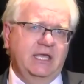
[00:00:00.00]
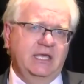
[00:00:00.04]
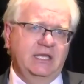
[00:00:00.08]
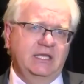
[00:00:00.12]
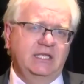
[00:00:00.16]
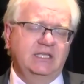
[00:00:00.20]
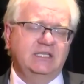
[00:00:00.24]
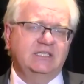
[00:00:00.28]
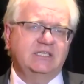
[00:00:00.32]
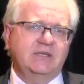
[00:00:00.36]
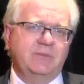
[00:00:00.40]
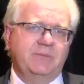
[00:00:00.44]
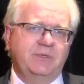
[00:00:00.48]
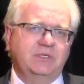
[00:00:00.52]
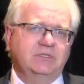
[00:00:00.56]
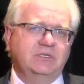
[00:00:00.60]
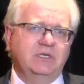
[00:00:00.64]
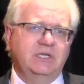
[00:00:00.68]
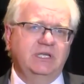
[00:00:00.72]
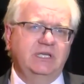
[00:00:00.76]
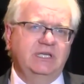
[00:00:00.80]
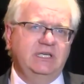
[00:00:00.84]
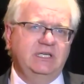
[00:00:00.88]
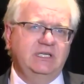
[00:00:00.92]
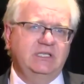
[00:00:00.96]
India's
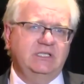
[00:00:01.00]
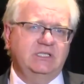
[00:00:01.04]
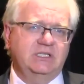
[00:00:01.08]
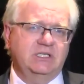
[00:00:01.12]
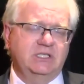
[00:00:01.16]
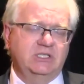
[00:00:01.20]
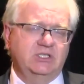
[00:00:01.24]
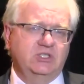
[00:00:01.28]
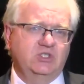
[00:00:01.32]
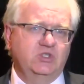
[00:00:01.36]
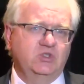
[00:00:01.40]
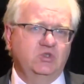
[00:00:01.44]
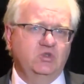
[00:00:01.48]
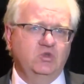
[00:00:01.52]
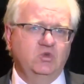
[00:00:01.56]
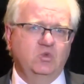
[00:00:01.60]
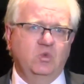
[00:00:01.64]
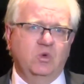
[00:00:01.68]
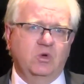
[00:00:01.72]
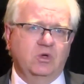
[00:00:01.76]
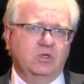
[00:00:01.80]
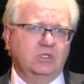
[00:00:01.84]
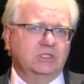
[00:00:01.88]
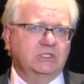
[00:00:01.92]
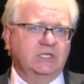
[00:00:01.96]
ability to do
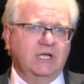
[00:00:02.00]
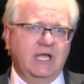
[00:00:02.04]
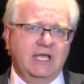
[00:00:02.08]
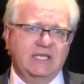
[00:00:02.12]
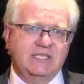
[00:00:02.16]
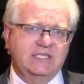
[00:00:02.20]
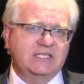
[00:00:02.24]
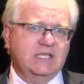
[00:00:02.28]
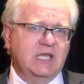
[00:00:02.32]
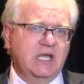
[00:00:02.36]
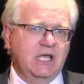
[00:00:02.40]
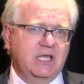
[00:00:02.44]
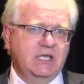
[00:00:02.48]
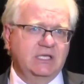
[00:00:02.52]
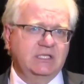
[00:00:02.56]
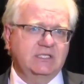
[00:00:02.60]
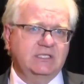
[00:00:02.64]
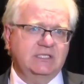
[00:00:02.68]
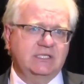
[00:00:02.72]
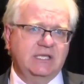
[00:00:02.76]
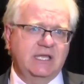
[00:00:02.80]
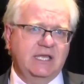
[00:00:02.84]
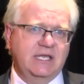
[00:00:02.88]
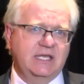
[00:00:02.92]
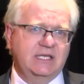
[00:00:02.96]
world-class
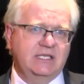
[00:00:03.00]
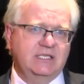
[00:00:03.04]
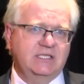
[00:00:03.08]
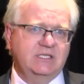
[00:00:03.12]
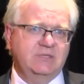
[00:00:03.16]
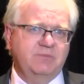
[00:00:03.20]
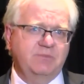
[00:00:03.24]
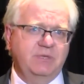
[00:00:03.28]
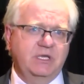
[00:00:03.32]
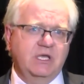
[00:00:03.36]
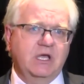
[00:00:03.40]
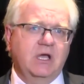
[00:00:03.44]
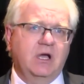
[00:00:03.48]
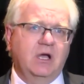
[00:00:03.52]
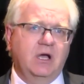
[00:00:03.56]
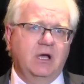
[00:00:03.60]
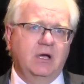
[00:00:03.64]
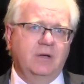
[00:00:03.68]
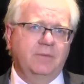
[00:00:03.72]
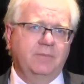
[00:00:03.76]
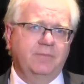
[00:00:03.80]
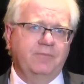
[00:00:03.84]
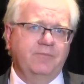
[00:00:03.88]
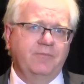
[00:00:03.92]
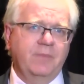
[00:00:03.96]
science has
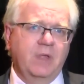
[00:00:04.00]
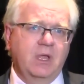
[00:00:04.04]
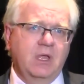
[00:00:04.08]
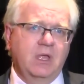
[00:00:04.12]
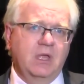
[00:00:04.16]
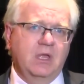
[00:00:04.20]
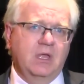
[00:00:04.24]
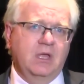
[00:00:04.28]
become